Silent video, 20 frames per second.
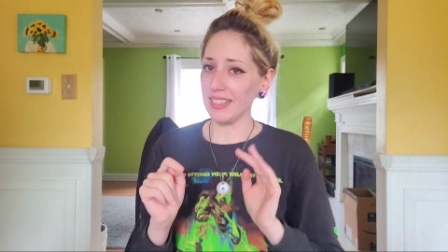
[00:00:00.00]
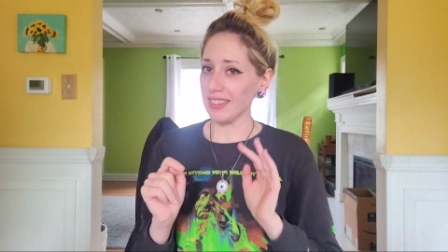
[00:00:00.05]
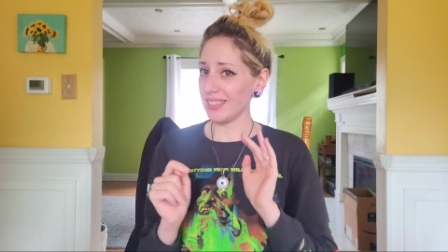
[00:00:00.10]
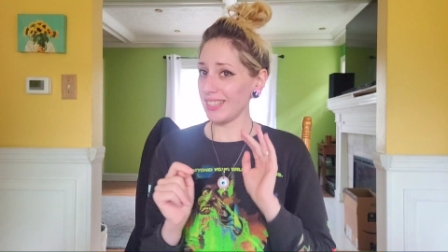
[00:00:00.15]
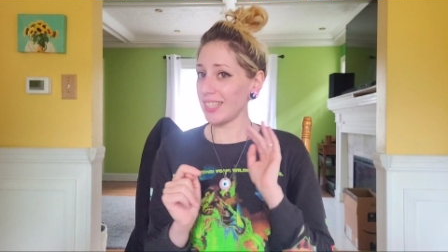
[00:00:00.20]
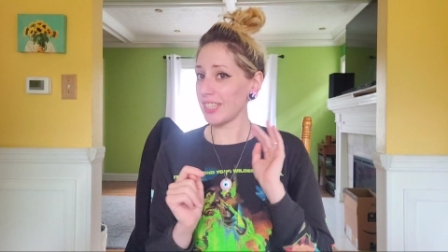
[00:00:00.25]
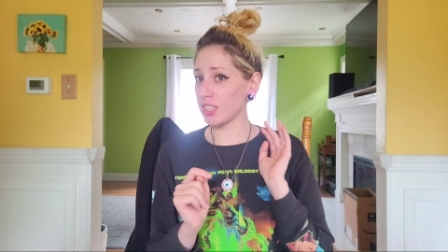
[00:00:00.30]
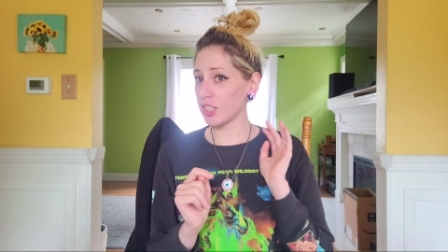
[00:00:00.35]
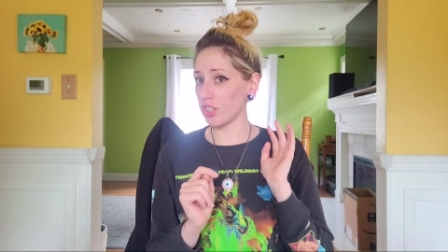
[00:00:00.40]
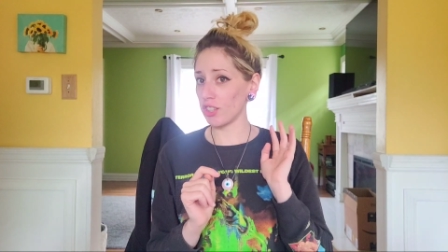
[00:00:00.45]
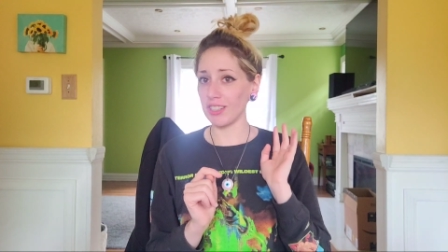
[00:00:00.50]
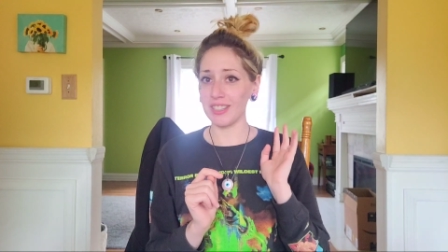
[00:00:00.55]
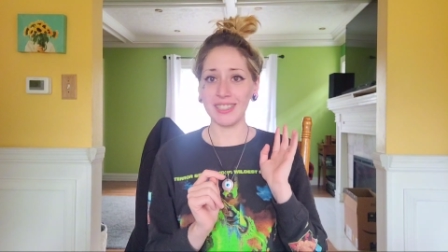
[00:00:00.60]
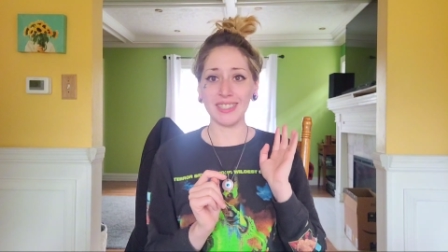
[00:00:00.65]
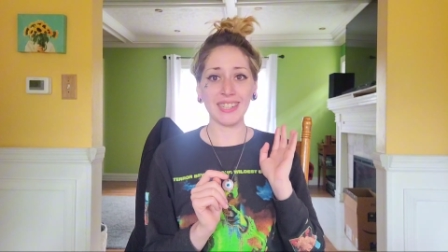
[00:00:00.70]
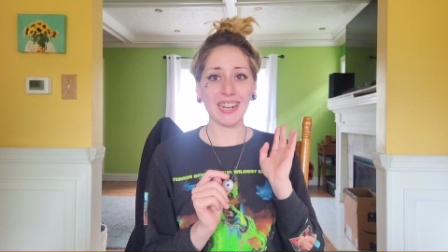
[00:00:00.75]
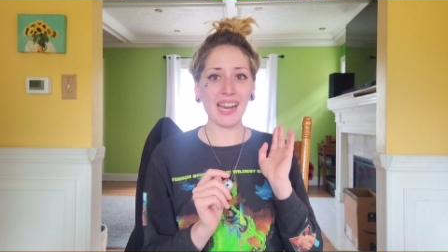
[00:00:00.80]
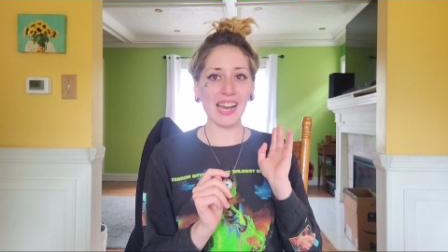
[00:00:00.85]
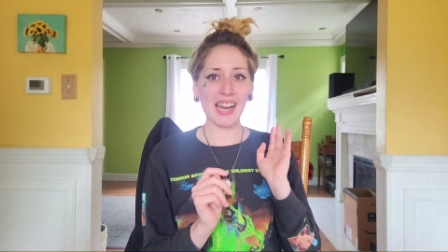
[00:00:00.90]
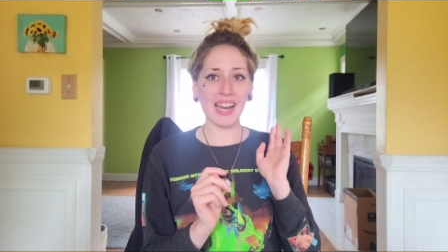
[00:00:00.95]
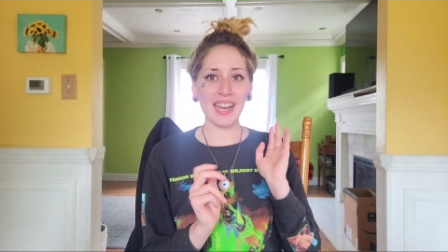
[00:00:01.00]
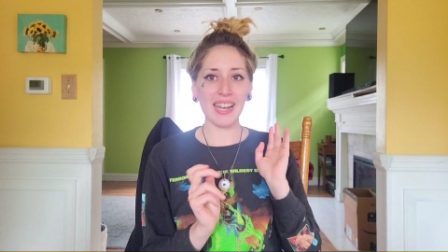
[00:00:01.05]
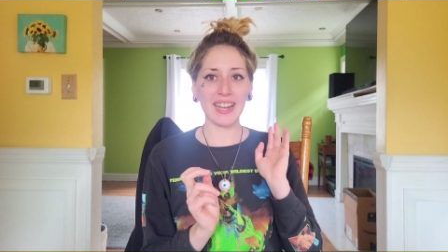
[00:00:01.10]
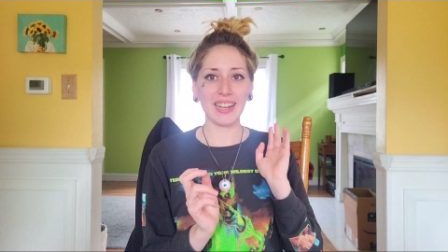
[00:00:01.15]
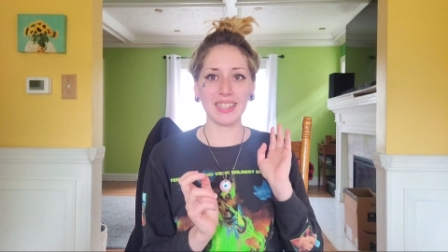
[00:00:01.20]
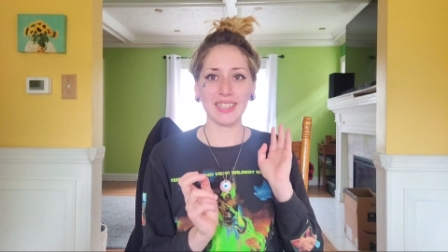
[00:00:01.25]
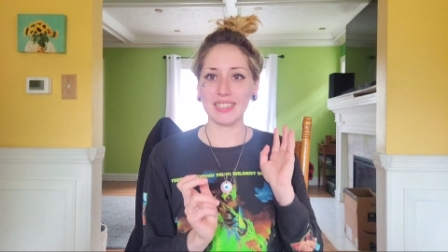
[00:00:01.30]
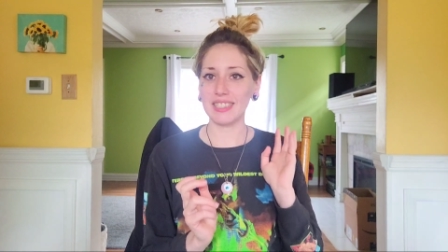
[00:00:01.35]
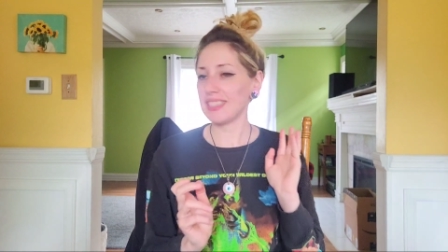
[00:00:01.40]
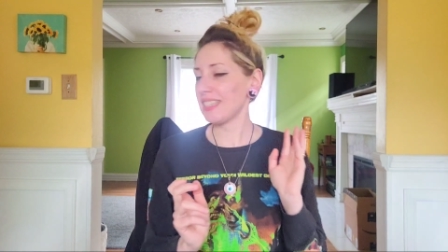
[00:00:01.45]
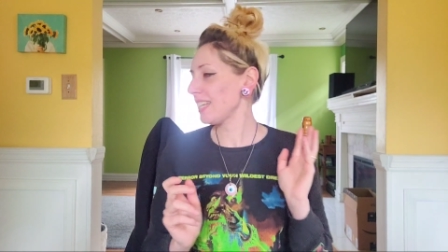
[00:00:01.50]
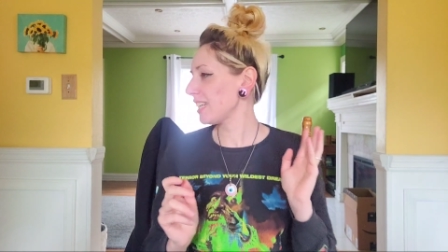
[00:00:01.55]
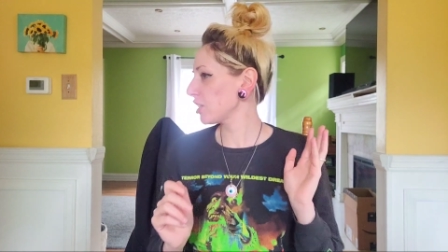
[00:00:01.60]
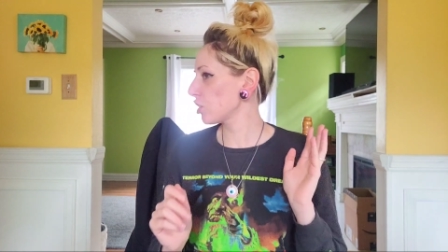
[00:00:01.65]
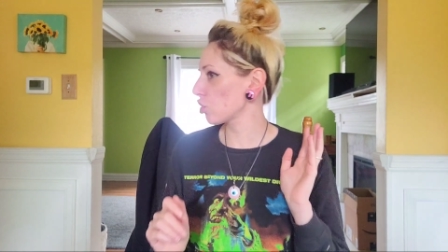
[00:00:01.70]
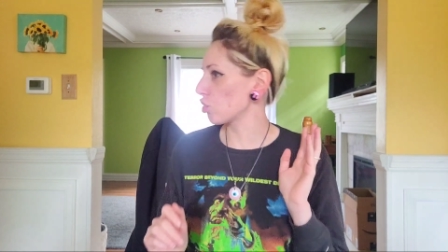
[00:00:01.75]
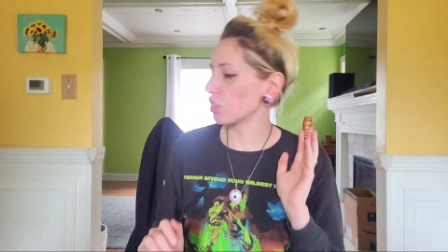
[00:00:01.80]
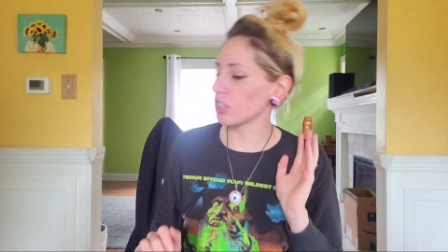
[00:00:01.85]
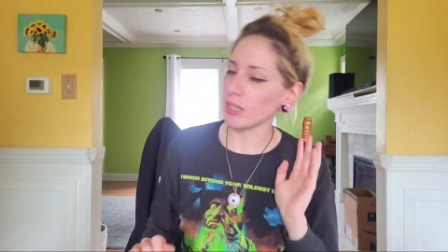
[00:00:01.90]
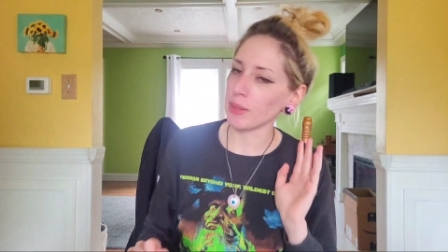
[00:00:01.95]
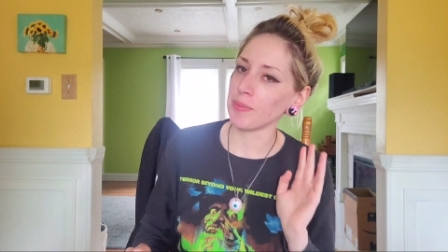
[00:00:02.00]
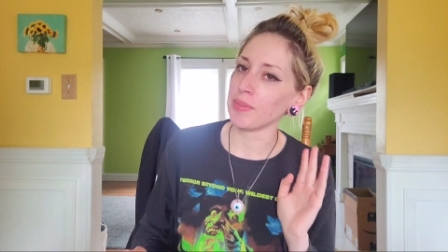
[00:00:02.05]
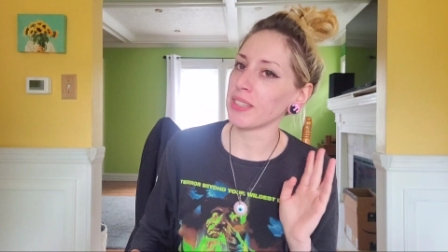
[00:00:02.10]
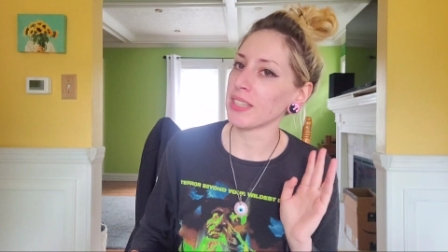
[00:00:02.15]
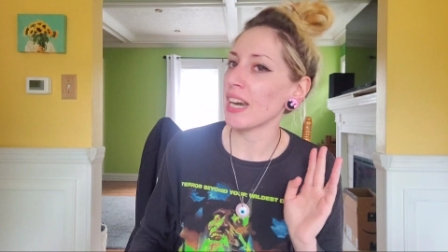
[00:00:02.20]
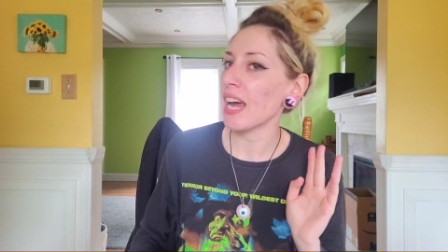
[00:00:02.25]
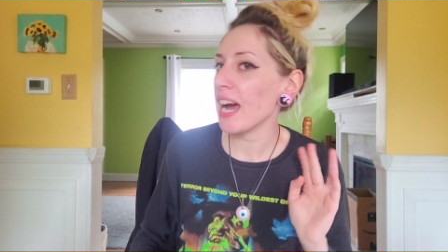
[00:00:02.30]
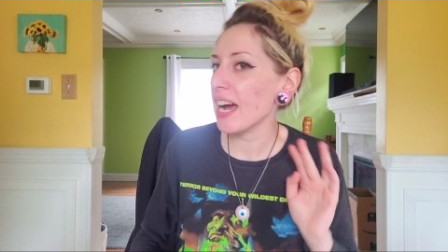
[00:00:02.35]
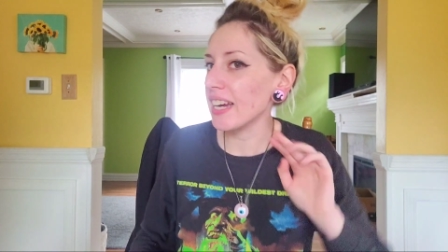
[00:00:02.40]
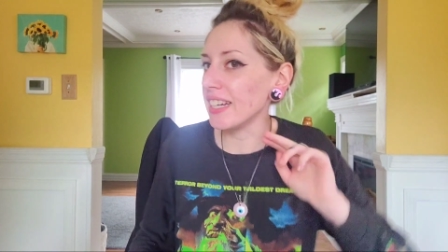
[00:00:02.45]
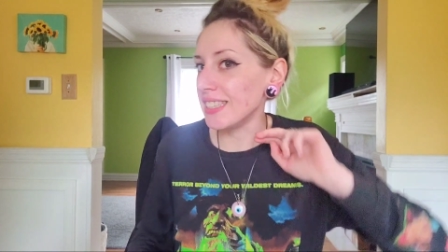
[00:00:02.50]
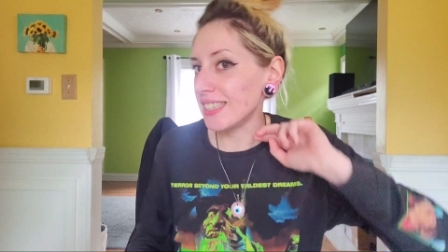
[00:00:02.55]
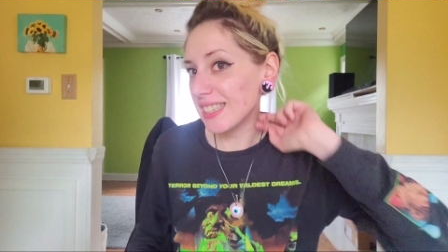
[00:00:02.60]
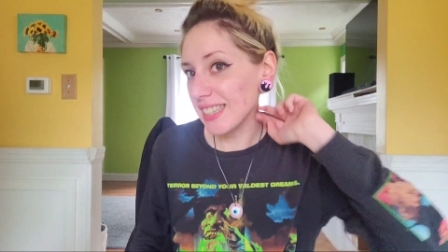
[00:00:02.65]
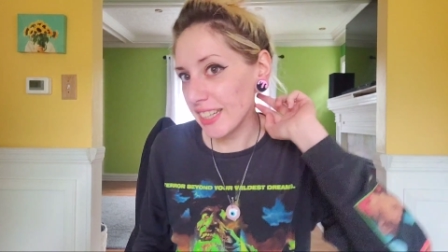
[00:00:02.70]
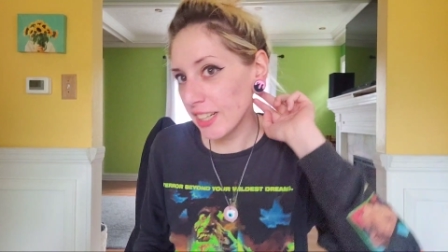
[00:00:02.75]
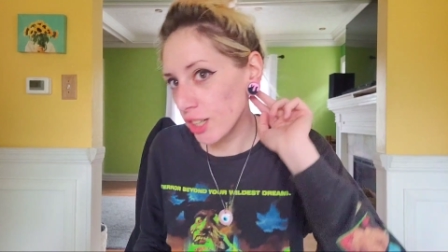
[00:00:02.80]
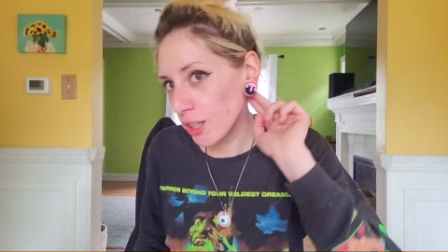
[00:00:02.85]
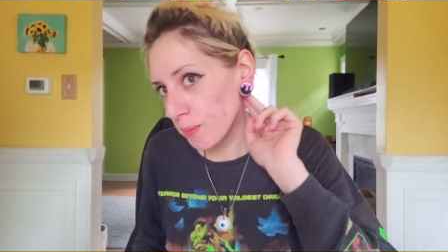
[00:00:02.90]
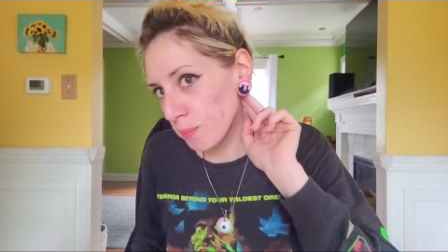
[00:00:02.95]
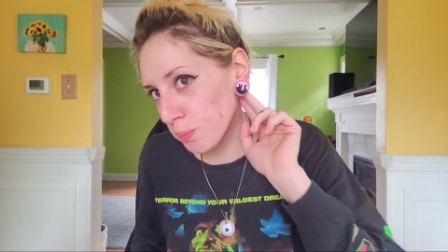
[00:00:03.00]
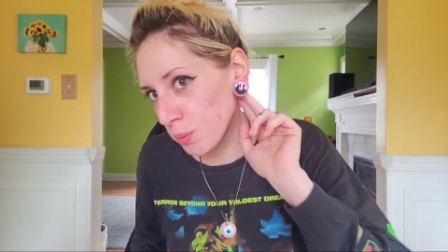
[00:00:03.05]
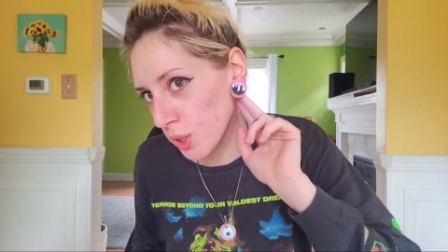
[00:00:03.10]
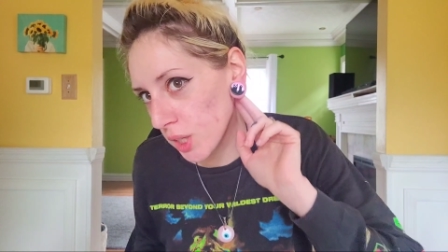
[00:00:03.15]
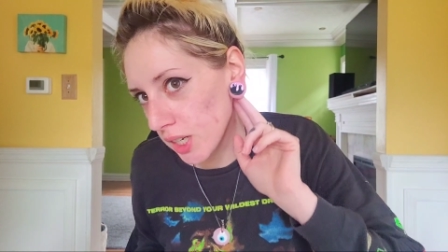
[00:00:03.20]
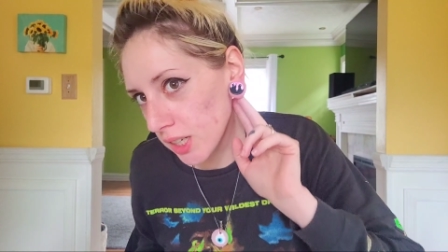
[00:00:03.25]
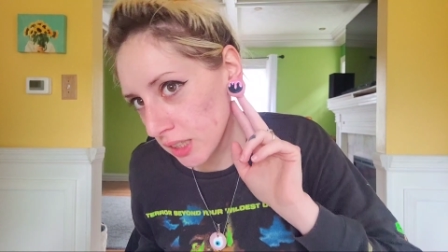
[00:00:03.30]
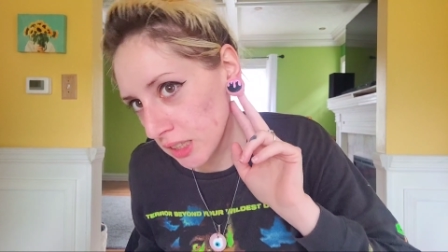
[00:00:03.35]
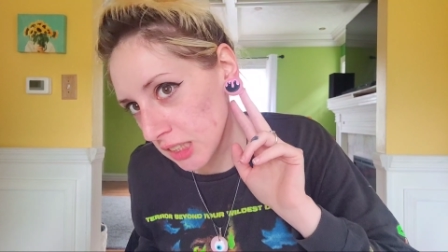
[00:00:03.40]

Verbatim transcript: These are nice. These are some nice earplugs.